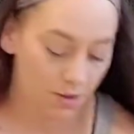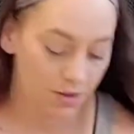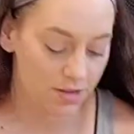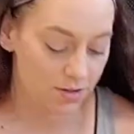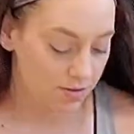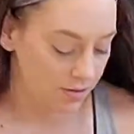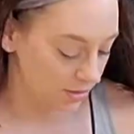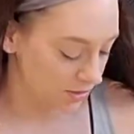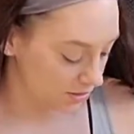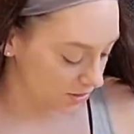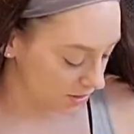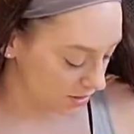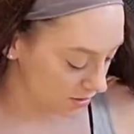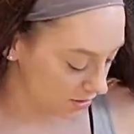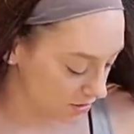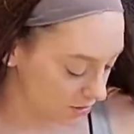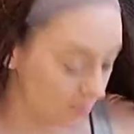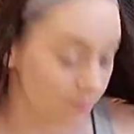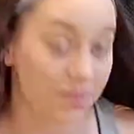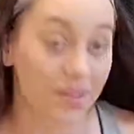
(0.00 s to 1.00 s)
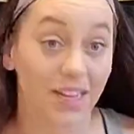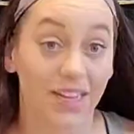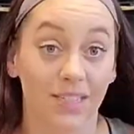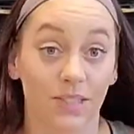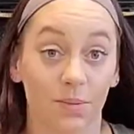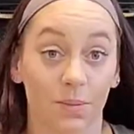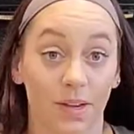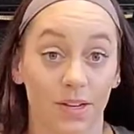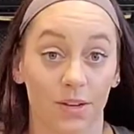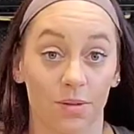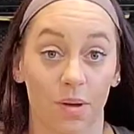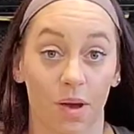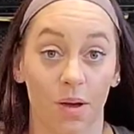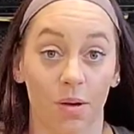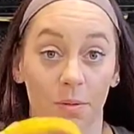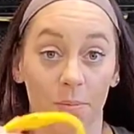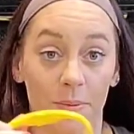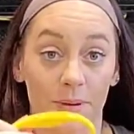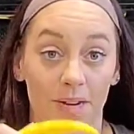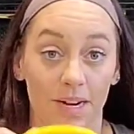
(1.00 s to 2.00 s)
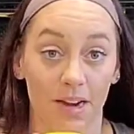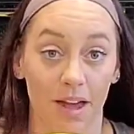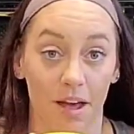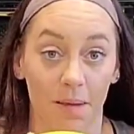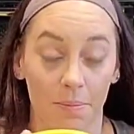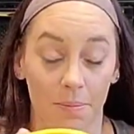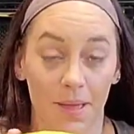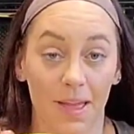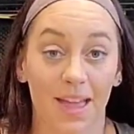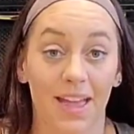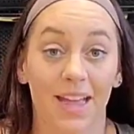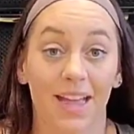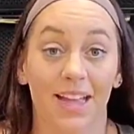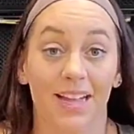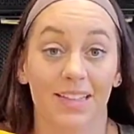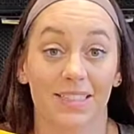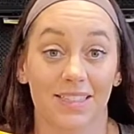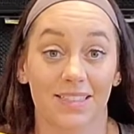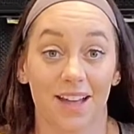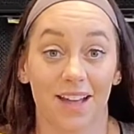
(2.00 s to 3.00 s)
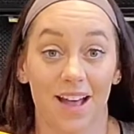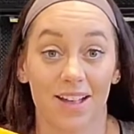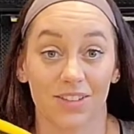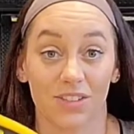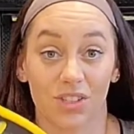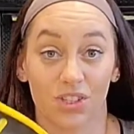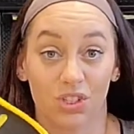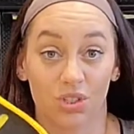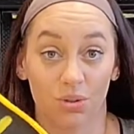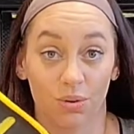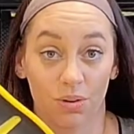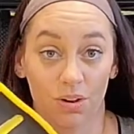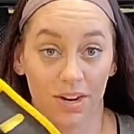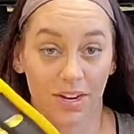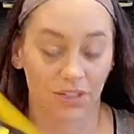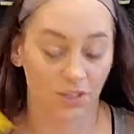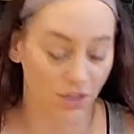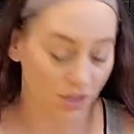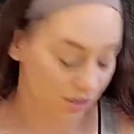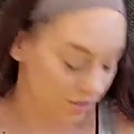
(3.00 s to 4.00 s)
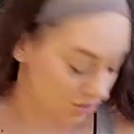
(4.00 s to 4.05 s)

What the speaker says: what you can do is when you open it up, it's got storage.